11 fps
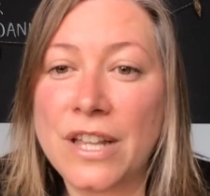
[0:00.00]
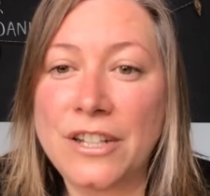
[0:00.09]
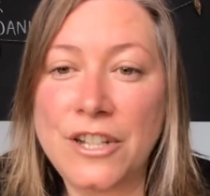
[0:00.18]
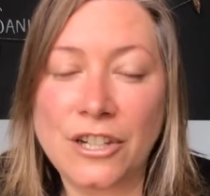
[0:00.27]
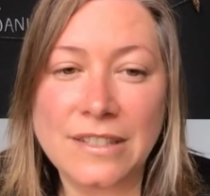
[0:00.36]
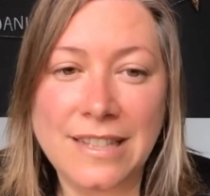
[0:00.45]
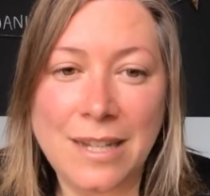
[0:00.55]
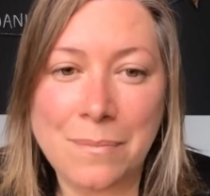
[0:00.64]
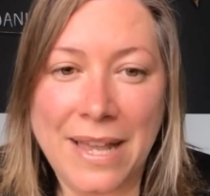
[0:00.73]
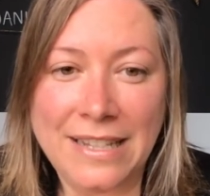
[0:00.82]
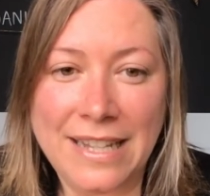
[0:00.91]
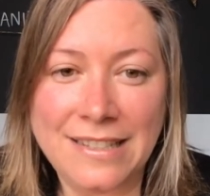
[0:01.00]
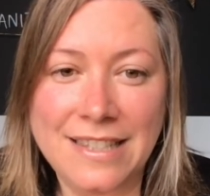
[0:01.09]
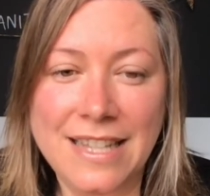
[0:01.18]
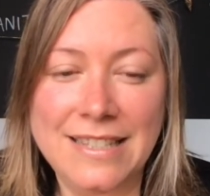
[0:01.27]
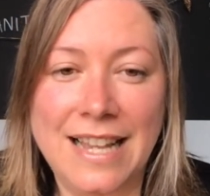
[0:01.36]
that New York City mandates
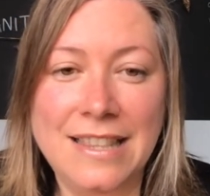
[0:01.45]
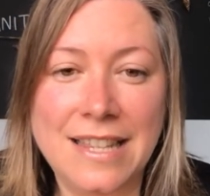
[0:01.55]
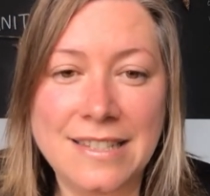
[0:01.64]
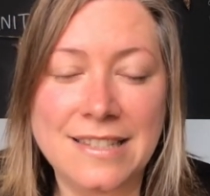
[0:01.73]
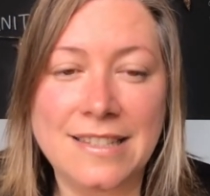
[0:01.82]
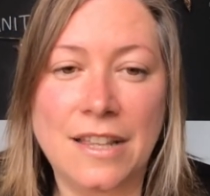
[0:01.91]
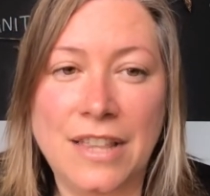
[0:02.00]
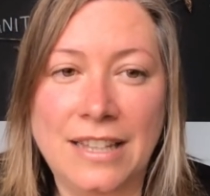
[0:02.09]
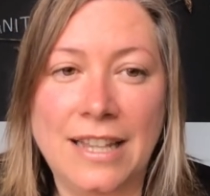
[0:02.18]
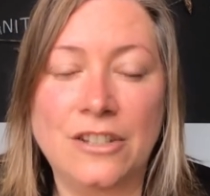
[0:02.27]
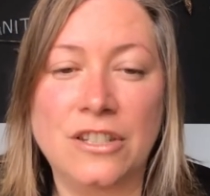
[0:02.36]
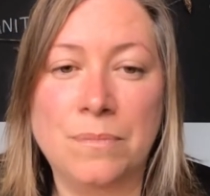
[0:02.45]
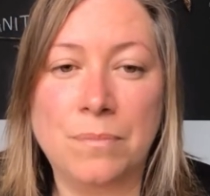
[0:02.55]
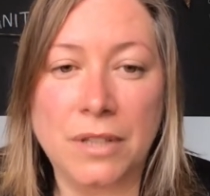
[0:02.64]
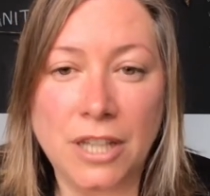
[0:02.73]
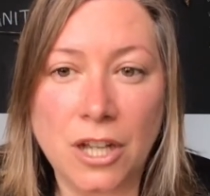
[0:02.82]
this, and this is the thing that
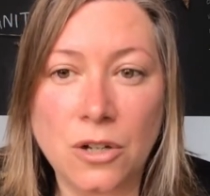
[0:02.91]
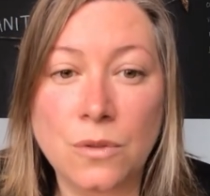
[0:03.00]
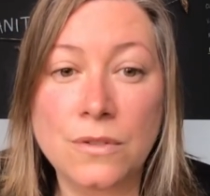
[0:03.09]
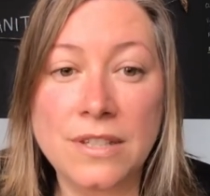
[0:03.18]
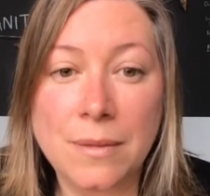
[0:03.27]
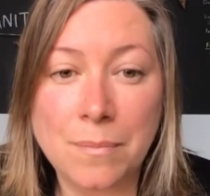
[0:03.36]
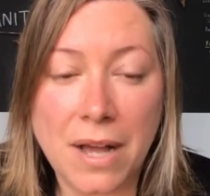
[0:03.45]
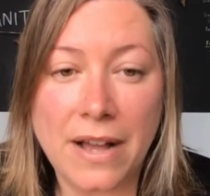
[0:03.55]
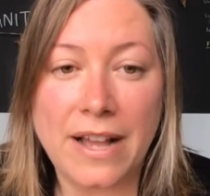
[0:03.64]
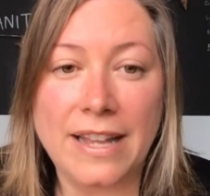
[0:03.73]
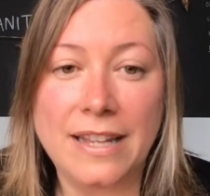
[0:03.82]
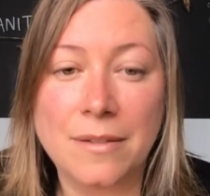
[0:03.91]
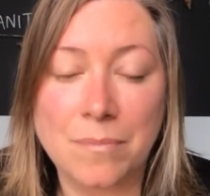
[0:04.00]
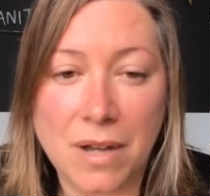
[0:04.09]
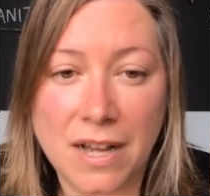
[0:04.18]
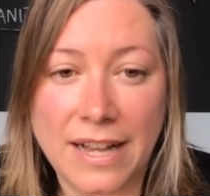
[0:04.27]
just blows my
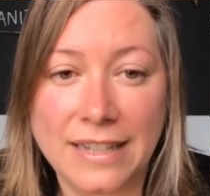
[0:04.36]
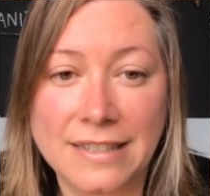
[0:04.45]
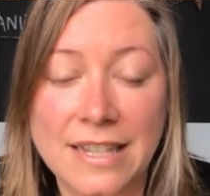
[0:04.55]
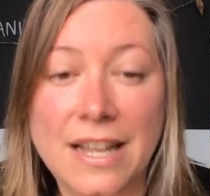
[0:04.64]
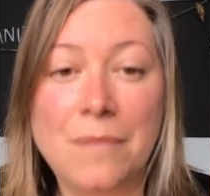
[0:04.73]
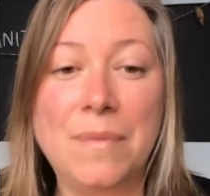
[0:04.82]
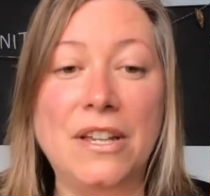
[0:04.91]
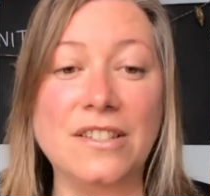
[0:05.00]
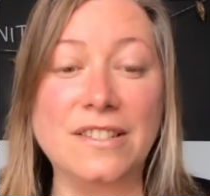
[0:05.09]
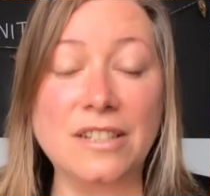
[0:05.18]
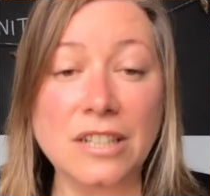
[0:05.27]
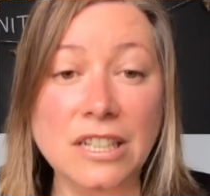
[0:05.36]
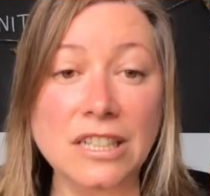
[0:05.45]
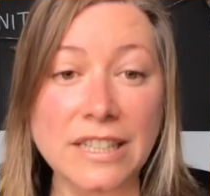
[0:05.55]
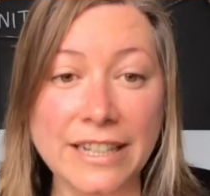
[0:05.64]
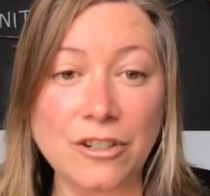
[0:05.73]
mind, because
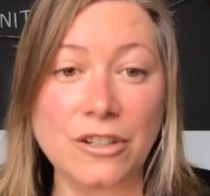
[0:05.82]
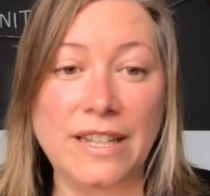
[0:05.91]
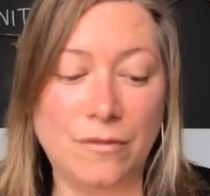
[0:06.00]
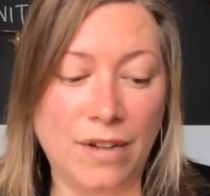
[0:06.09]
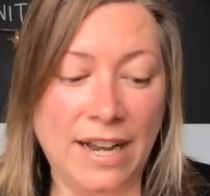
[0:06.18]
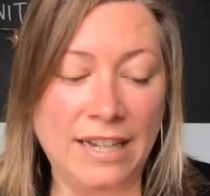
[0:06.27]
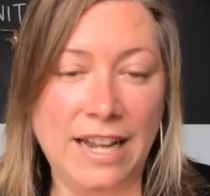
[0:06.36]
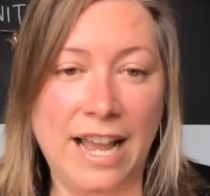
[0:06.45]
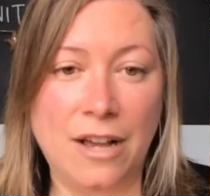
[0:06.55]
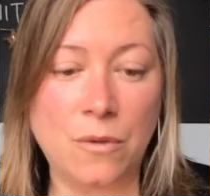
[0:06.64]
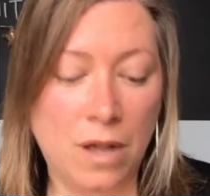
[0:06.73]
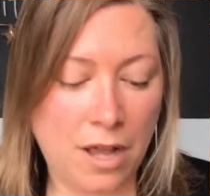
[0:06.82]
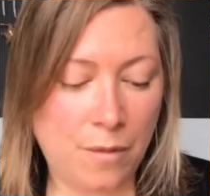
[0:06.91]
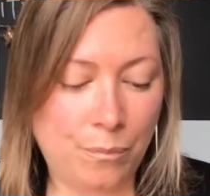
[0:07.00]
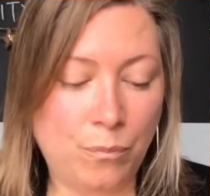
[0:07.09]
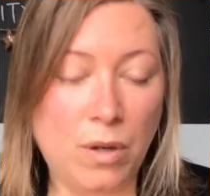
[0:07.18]
clearly right now,
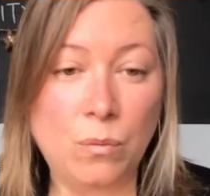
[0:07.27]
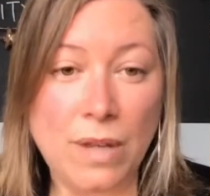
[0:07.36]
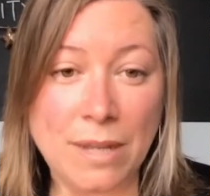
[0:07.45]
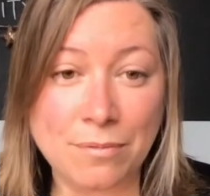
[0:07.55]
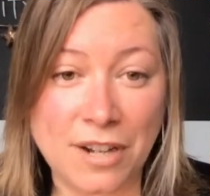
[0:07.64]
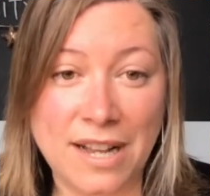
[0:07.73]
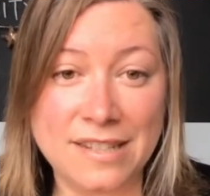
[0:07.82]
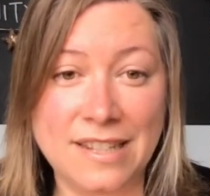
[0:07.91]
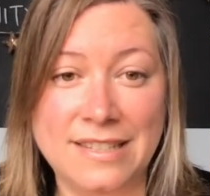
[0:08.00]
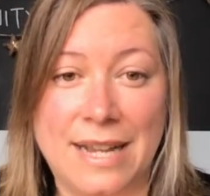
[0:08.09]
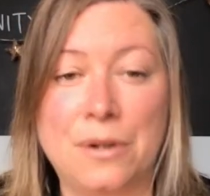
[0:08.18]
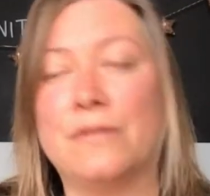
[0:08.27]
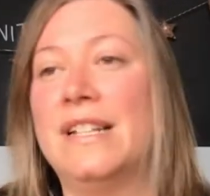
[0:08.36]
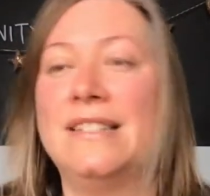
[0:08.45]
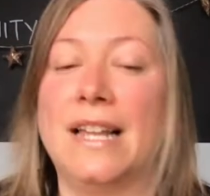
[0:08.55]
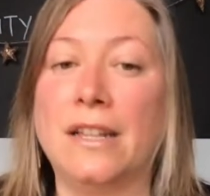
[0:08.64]
when we process our
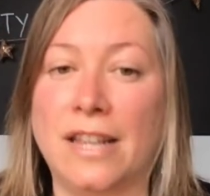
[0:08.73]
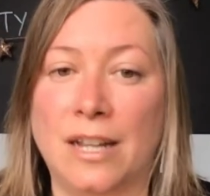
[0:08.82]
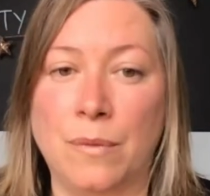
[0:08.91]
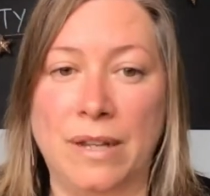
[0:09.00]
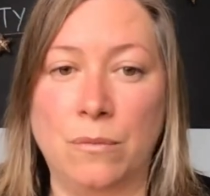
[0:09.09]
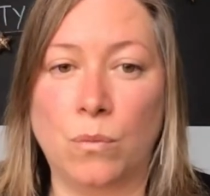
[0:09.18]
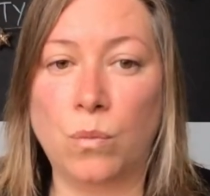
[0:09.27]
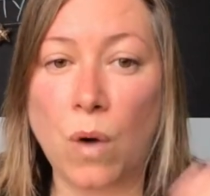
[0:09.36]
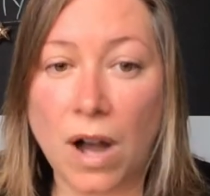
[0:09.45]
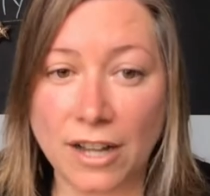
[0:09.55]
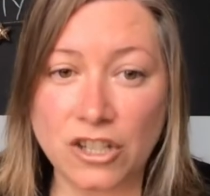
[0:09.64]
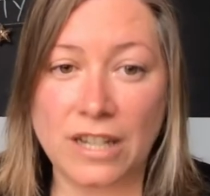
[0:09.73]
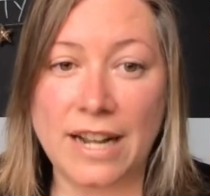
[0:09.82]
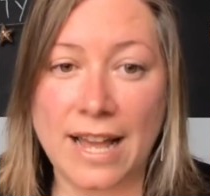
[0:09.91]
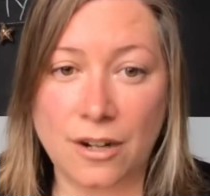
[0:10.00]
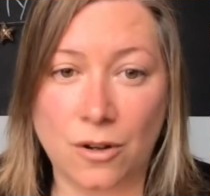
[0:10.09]
recycling, we wash
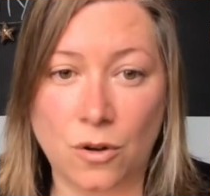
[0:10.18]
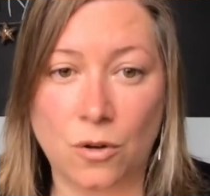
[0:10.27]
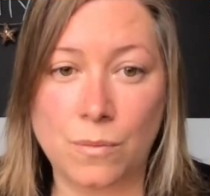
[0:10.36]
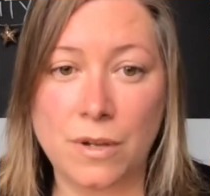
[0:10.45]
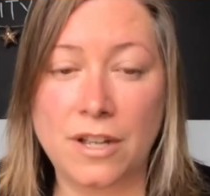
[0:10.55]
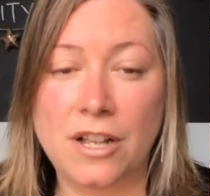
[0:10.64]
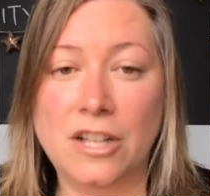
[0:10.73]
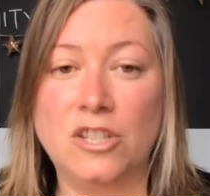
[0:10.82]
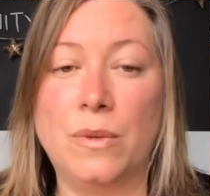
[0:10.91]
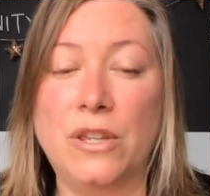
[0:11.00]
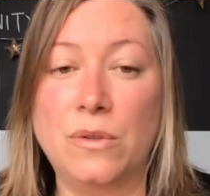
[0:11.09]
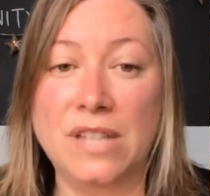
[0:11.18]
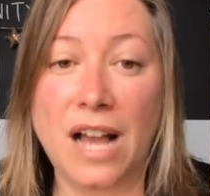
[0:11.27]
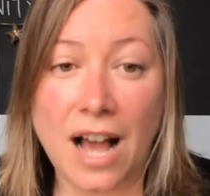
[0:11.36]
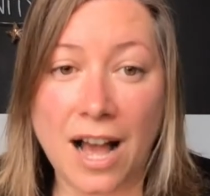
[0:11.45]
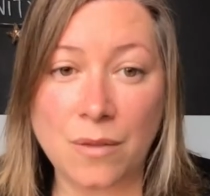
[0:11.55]
it at home. So we use
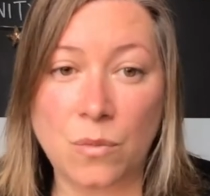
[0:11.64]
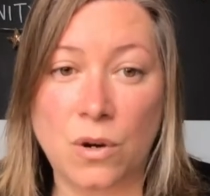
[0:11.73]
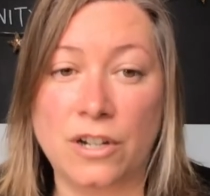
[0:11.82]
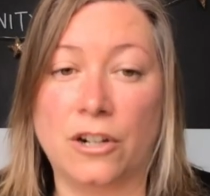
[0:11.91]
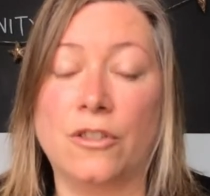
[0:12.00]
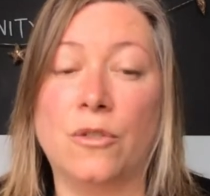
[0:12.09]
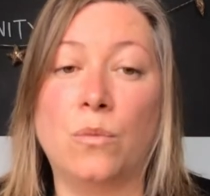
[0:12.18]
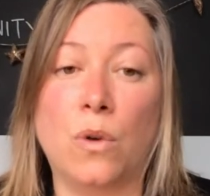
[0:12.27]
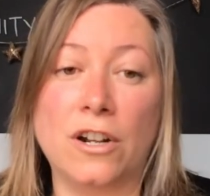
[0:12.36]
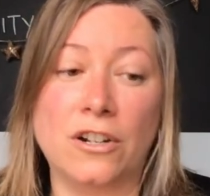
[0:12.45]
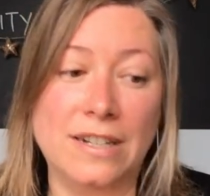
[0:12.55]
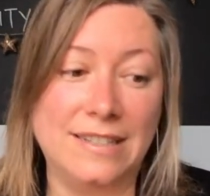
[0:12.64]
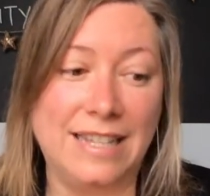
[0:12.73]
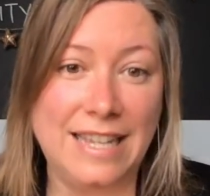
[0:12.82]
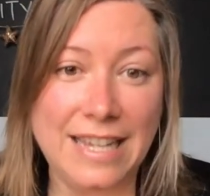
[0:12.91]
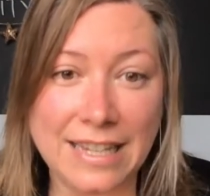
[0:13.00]
hot water. The water is
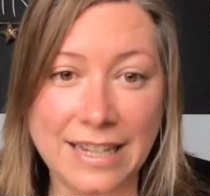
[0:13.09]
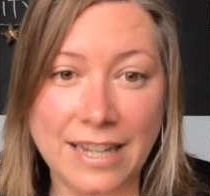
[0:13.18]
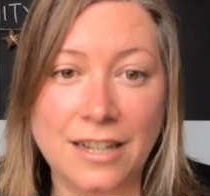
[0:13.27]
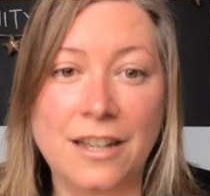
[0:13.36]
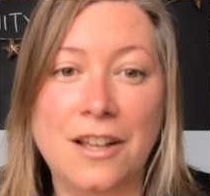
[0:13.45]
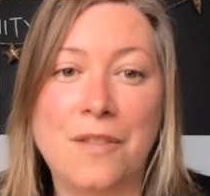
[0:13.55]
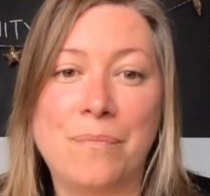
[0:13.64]
heated,